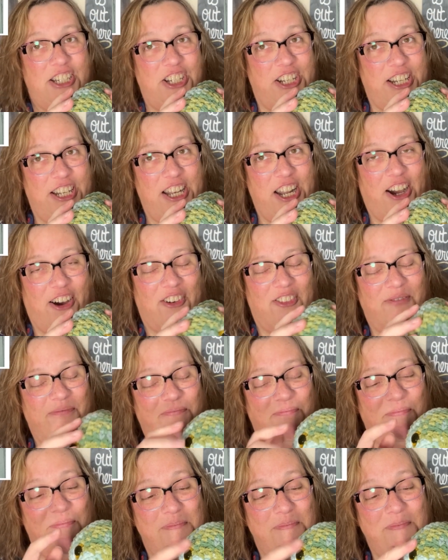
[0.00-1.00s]
you didn't know,
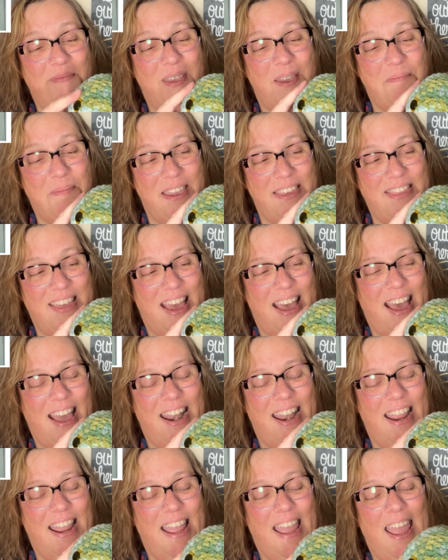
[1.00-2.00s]
I made the
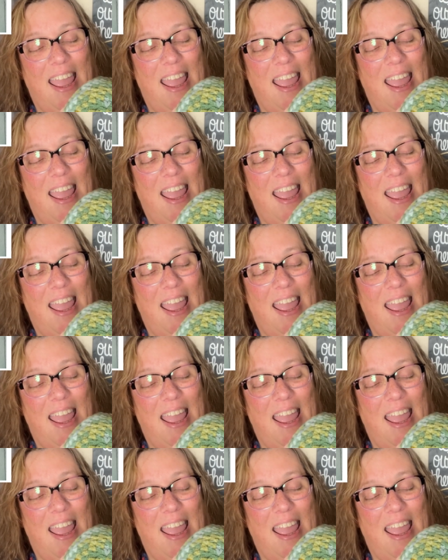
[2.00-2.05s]
head.